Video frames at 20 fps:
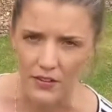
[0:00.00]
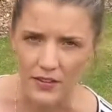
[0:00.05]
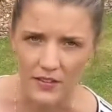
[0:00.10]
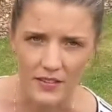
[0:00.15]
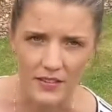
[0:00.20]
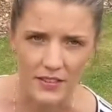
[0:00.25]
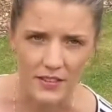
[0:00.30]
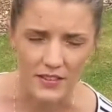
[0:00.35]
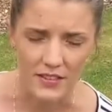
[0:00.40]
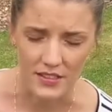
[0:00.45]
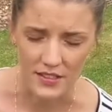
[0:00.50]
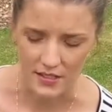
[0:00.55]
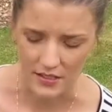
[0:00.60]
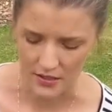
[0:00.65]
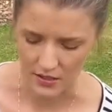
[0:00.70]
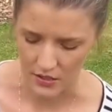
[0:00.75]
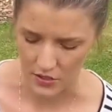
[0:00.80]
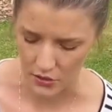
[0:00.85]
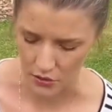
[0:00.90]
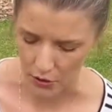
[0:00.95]
because it's
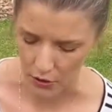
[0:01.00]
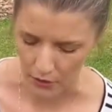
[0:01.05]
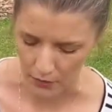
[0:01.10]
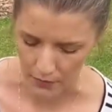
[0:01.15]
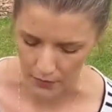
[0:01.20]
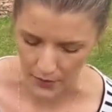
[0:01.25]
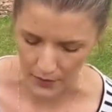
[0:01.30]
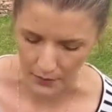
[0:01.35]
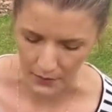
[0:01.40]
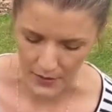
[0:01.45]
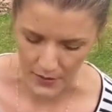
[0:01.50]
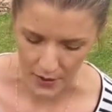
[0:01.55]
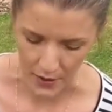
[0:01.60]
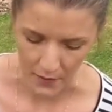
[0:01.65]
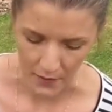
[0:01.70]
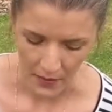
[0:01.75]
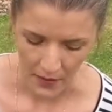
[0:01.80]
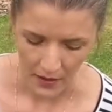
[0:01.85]
just too hot for them. So